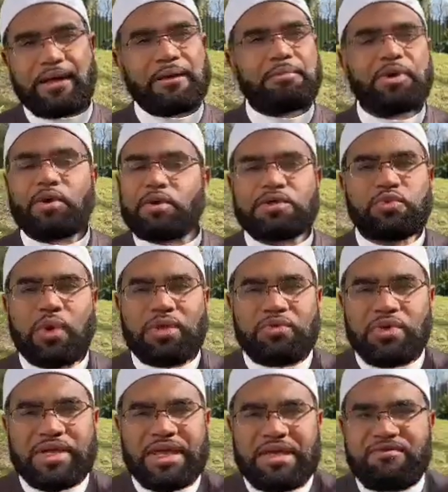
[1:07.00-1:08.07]
Because when
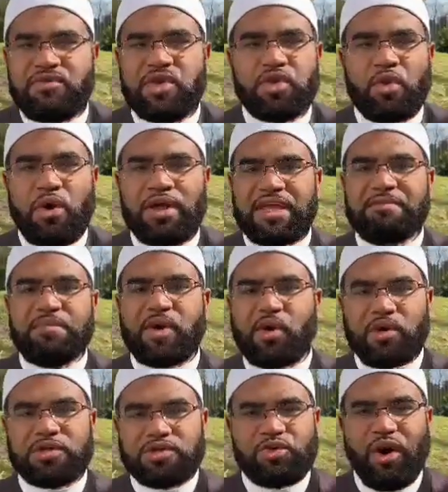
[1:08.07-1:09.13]
you give, you don't give
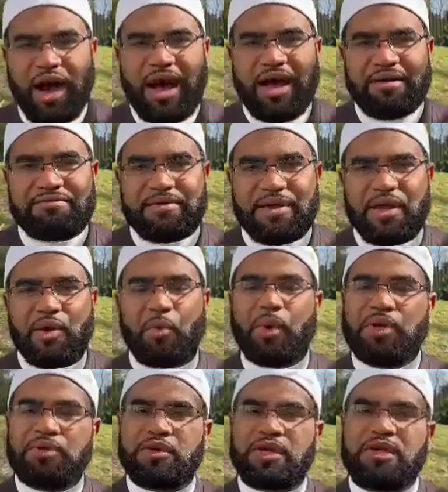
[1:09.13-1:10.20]
because you have.
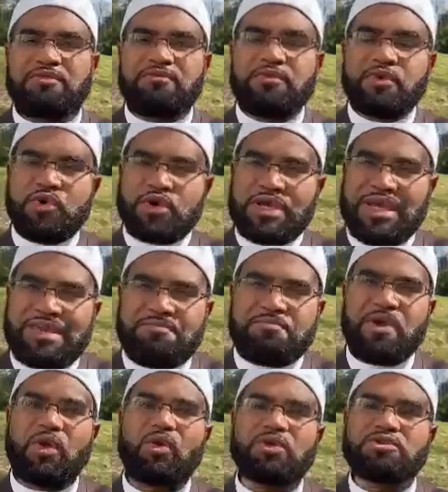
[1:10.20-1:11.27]
When you give
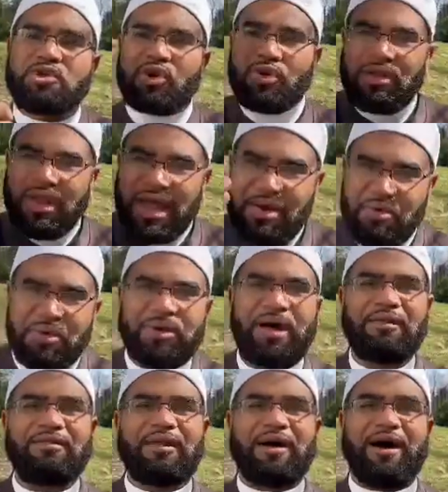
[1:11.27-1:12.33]
because you rely on
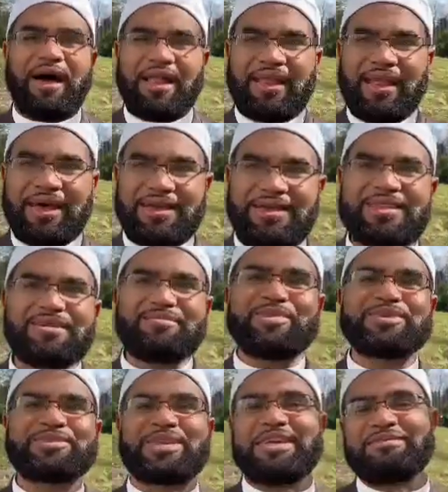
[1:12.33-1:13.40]
Allah. Allah is the
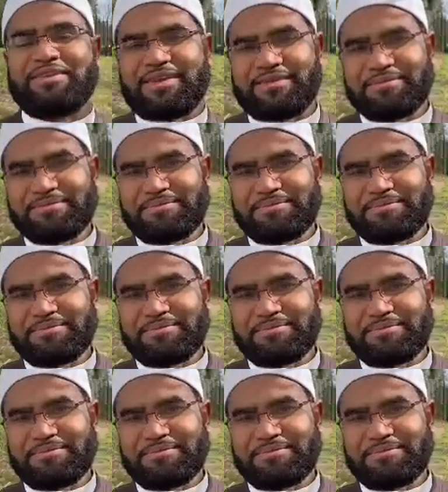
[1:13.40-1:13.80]
most giving.